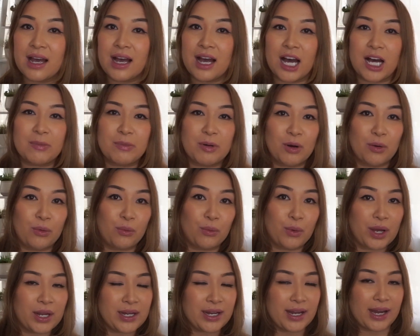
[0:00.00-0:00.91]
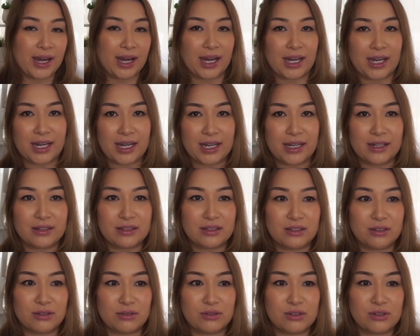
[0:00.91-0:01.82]
about 180
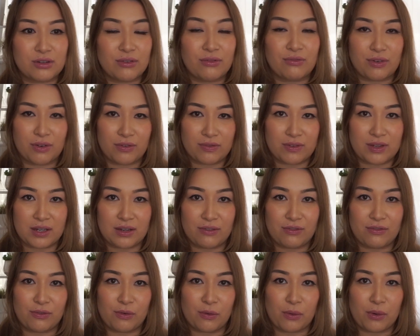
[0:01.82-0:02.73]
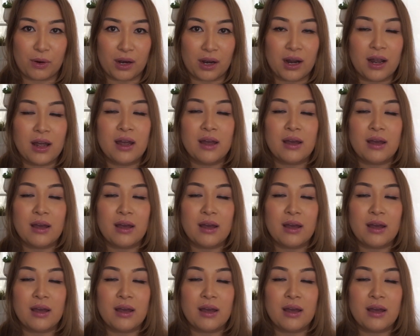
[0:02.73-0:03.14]
to 250 for